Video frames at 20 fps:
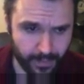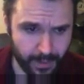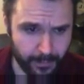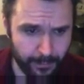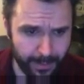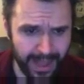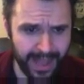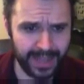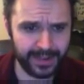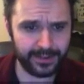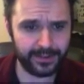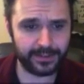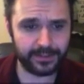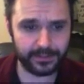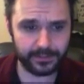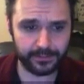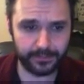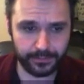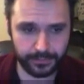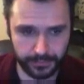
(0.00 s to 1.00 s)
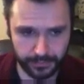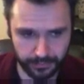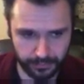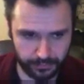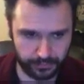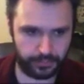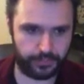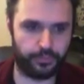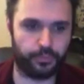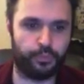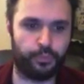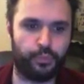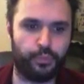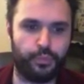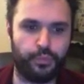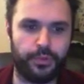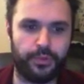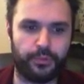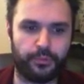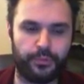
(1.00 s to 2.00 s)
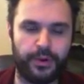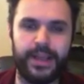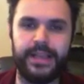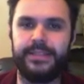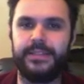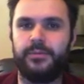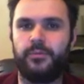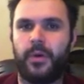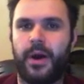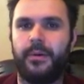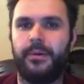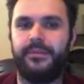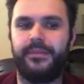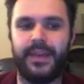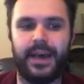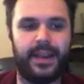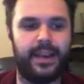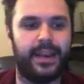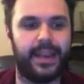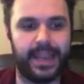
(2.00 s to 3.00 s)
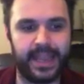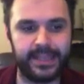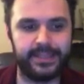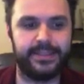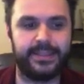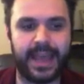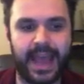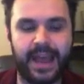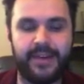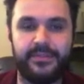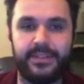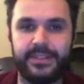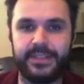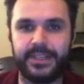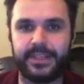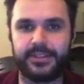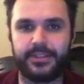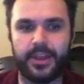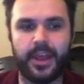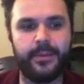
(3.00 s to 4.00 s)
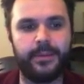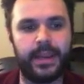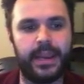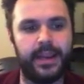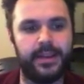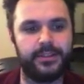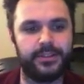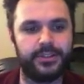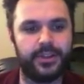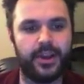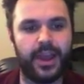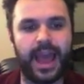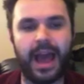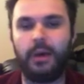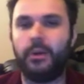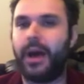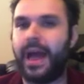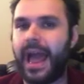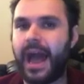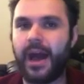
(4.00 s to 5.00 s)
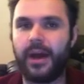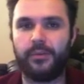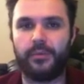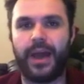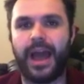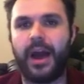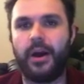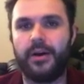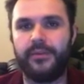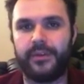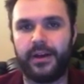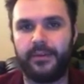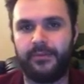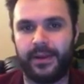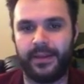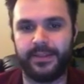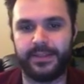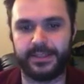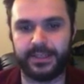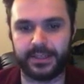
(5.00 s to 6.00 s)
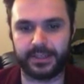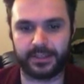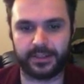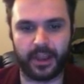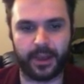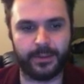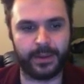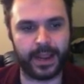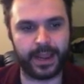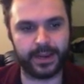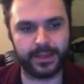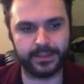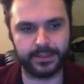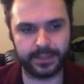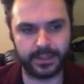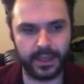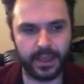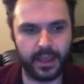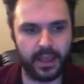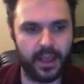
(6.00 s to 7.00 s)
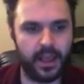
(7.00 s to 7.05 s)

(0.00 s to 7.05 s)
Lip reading: But the reason why we've done it is to have the 6 Terminators. So how have I run the 6 Terminators?